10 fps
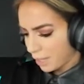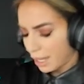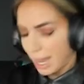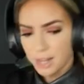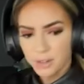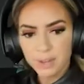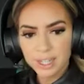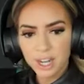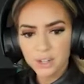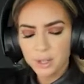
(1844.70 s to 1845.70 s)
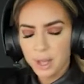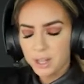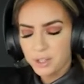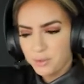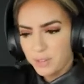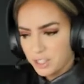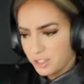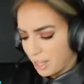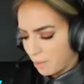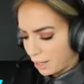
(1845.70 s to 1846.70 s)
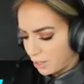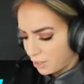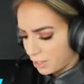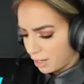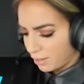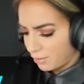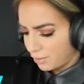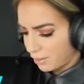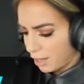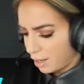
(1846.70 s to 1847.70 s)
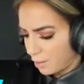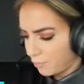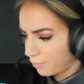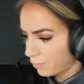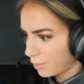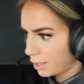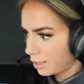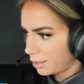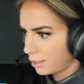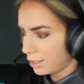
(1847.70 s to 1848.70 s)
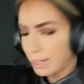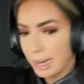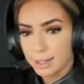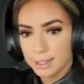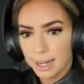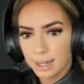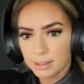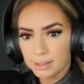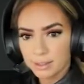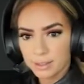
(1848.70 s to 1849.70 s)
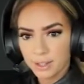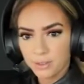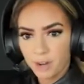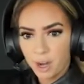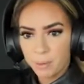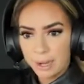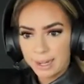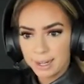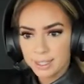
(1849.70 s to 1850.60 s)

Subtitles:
I do fashion design, but I do a lot of design. So for our branding